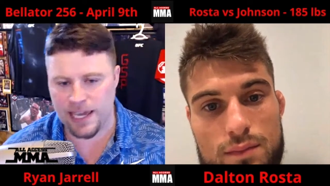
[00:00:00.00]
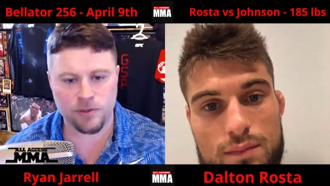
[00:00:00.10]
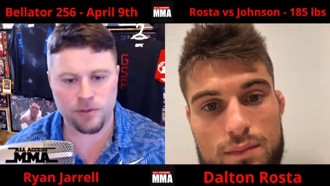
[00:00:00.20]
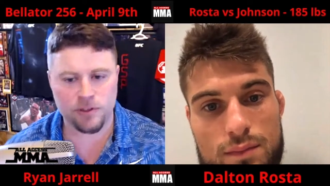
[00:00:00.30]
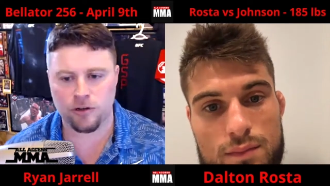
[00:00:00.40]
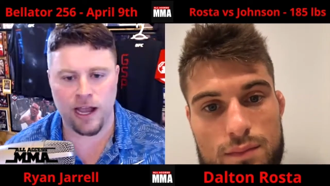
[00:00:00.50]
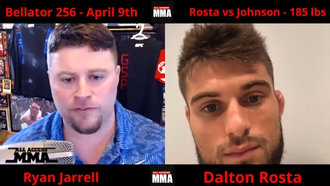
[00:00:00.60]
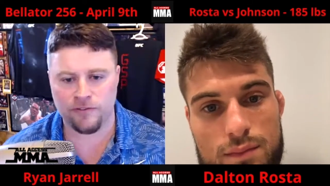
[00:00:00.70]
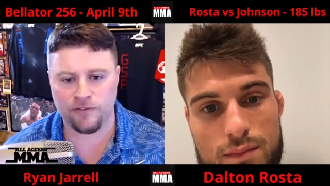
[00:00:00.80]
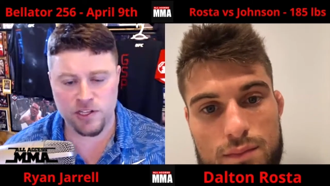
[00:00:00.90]
Speaker 1: take him to the
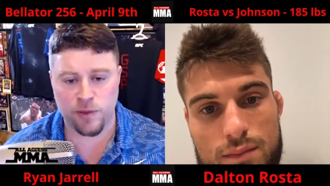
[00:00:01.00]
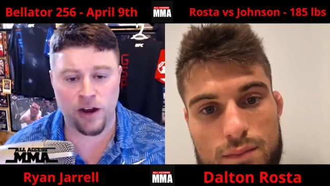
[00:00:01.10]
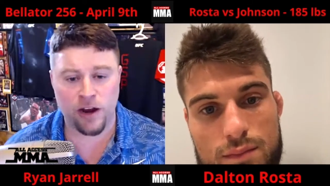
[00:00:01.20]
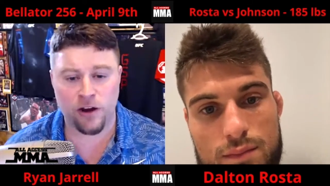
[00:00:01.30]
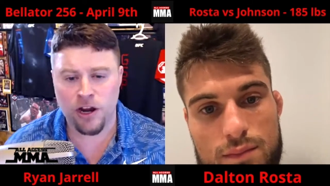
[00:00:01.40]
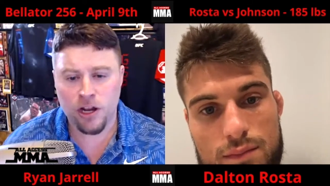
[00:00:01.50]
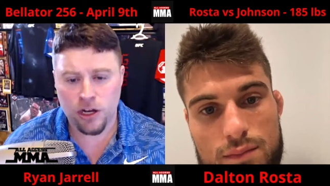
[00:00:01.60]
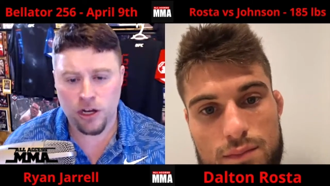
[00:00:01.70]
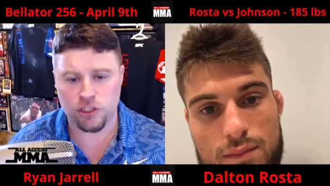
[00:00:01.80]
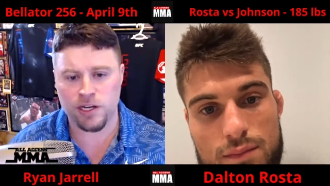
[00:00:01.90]
ground and finish him there, or
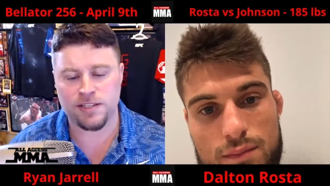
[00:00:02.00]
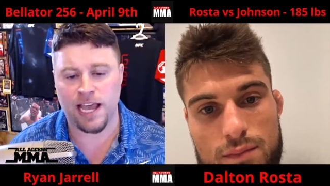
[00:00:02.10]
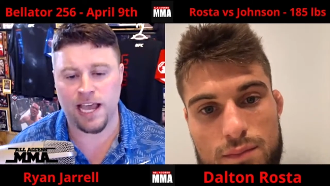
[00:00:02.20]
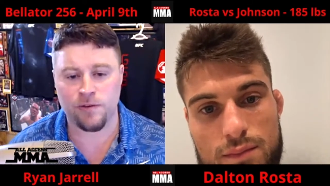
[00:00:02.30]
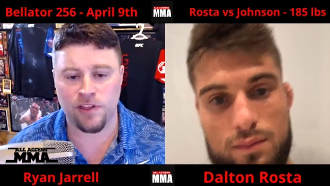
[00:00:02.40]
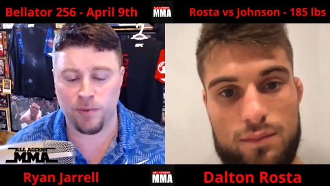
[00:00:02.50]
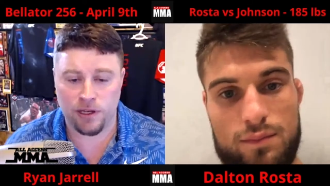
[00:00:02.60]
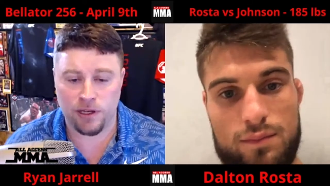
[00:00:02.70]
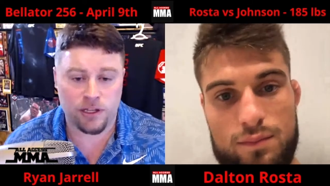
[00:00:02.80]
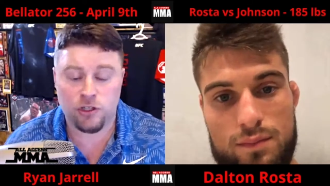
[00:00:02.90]
do you want to stand with
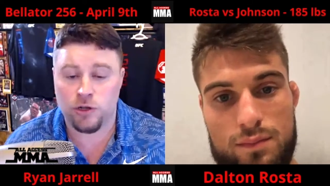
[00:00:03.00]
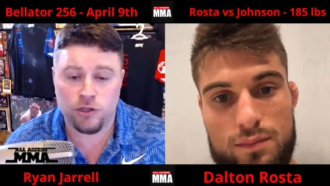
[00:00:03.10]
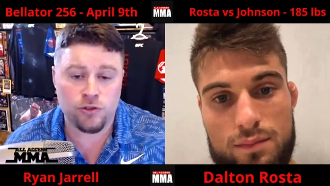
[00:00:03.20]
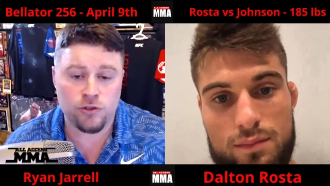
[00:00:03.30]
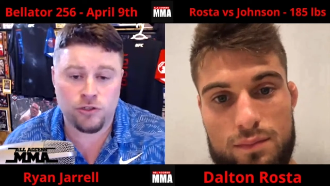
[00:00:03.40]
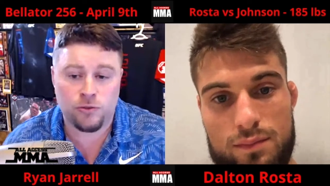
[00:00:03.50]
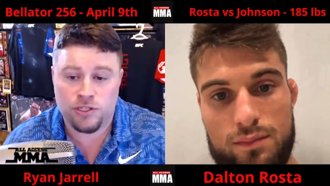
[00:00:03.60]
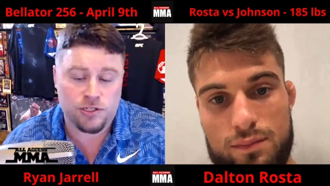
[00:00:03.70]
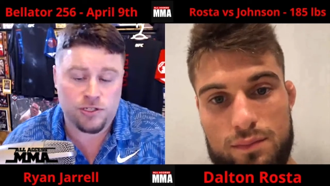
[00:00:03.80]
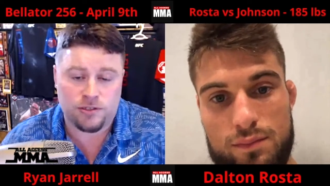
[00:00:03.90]
him and, and do what you do,
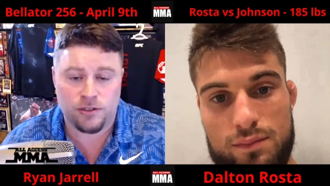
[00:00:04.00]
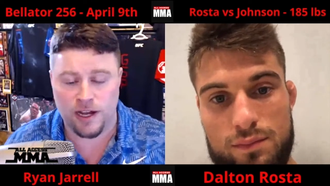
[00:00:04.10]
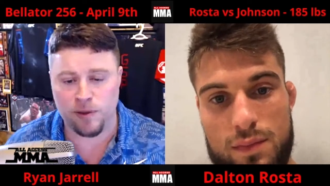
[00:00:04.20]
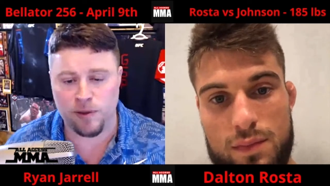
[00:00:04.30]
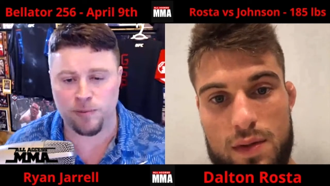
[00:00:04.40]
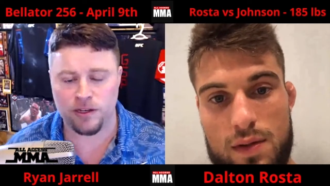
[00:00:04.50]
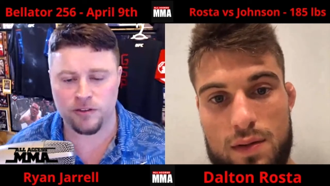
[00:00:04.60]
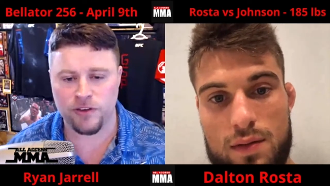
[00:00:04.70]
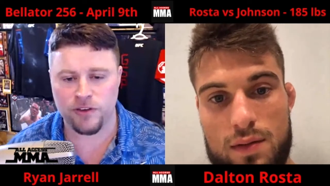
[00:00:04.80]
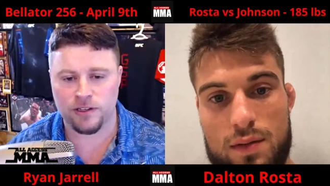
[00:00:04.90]
which is you know knock people out on
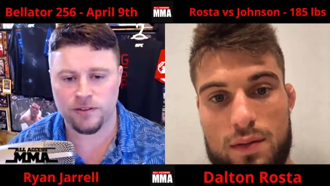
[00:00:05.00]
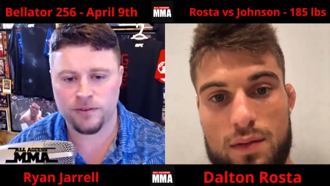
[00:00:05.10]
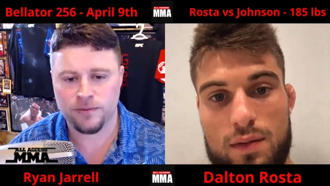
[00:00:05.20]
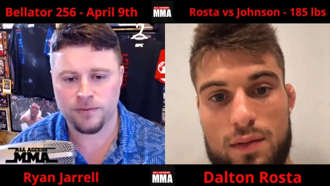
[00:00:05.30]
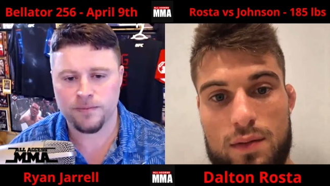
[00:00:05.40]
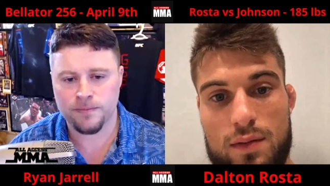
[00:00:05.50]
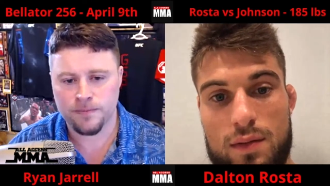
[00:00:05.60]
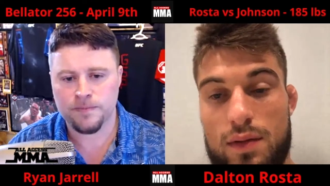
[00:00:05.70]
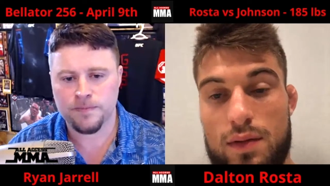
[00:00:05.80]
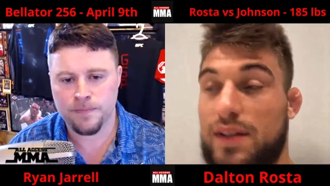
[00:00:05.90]
the feet?
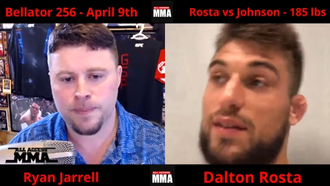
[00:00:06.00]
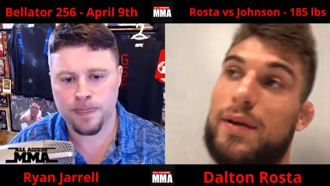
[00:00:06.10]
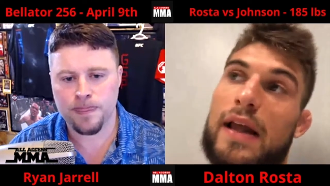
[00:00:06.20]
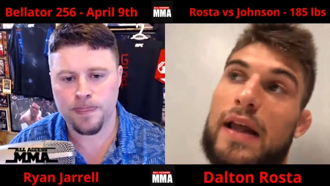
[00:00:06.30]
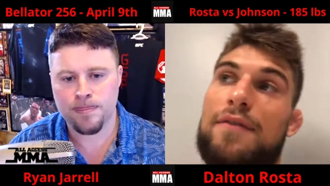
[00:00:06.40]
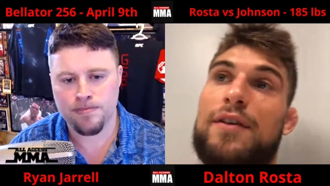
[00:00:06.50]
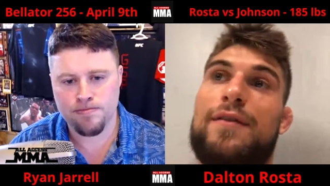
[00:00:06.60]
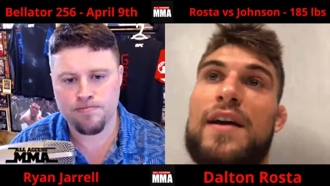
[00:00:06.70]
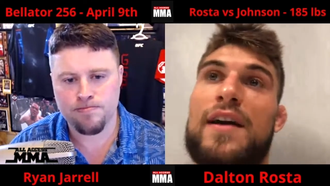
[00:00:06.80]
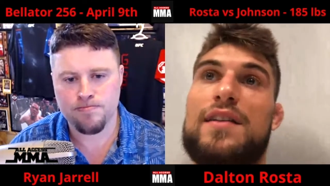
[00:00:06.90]
Speaker 2: Listen, man, every
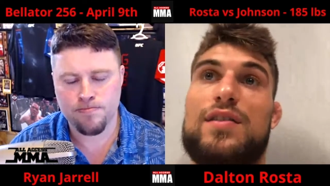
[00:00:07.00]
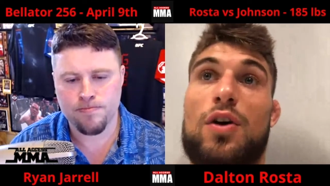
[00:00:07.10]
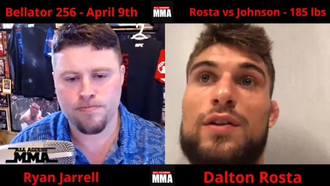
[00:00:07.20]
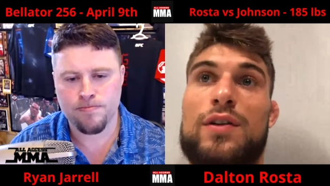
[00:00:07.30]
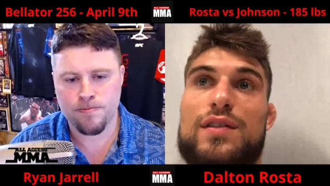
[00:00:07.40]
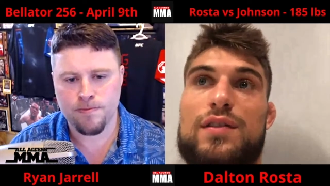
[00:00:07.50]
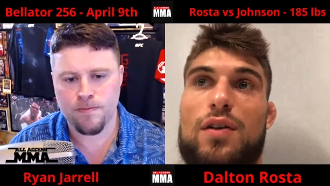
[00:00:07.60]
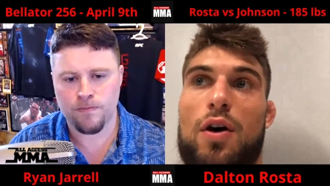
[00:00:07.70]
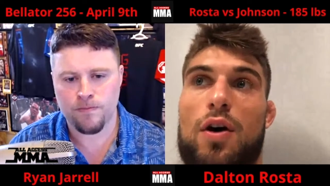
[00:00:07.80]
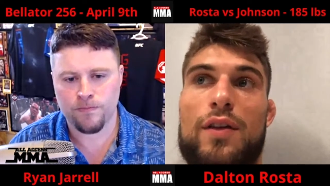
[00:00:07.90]
fight starts
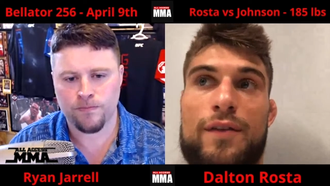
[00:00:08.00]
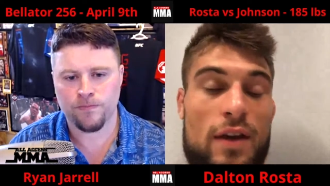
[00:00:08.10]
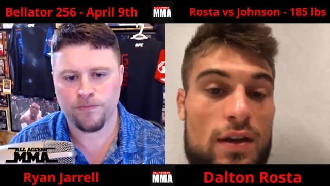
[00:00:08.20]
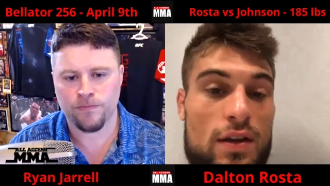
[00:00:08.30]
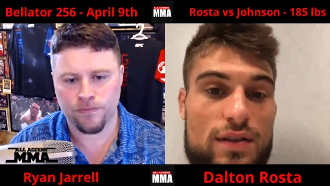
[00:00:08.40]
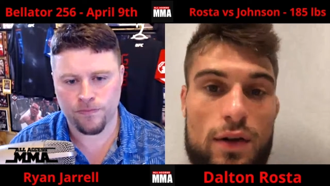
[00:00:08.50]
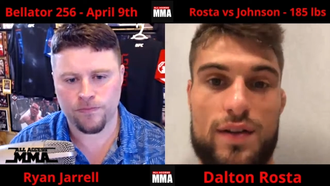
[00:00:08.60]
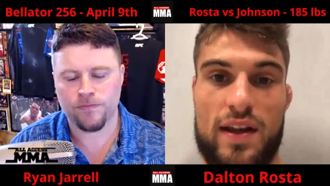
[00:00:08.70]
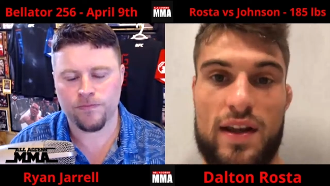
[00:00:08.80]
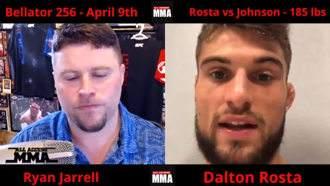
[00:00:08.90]
on the feet,
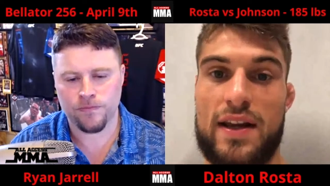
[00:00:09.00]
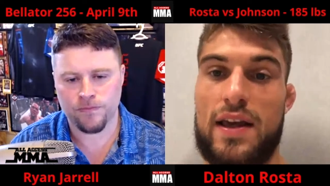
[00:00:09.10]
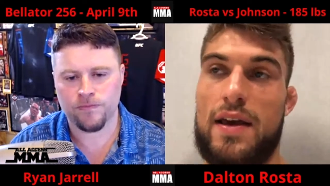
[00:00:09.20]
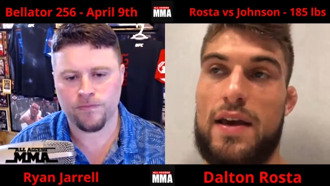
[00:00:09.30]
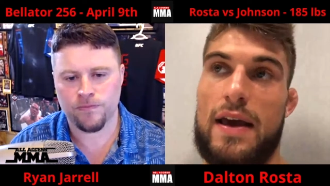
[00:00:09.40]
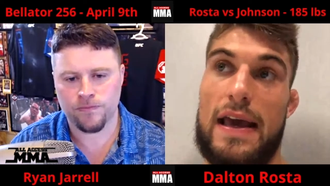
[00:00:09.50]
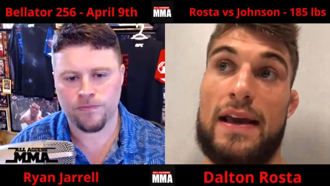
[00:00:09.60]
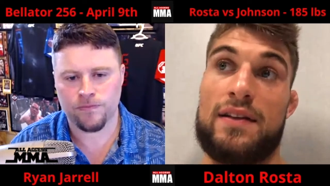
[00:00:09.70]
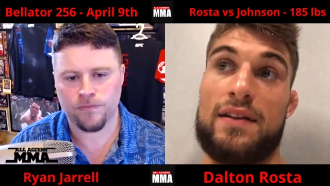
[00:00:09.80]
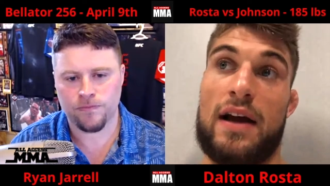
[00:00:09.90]
starts standing,
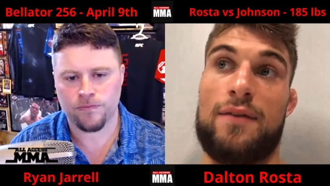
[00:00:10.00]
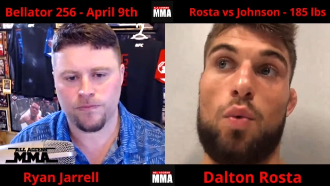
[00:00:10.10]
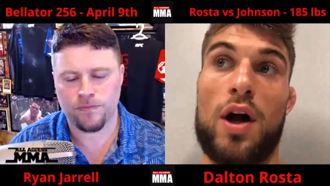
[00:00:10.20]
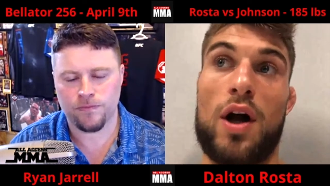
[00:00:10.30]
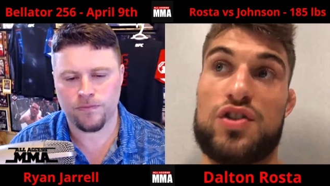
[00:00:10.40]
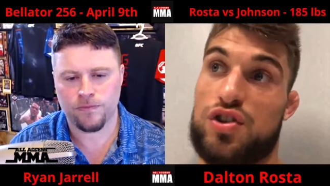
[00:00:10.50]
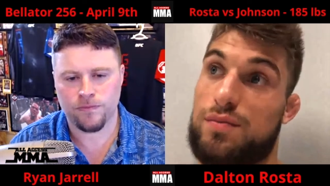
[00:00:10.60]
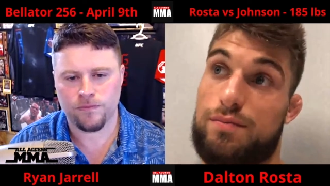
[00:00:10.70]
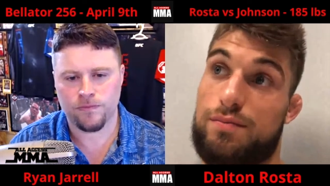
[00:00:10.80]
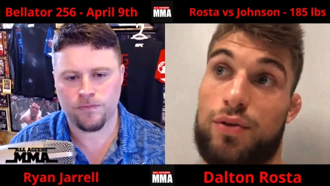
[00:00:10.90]
and I've
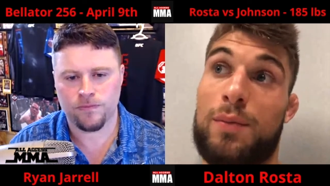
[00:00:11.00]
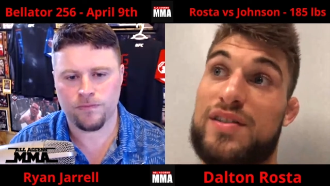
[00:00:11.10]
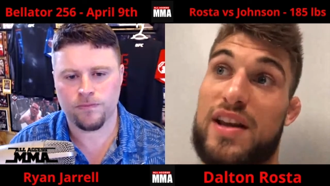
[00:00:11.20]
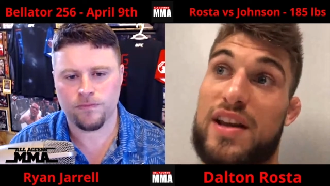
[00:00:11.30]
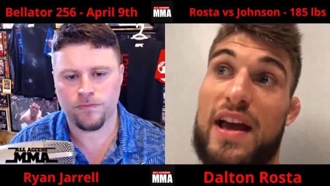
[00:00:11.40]
watched pretty much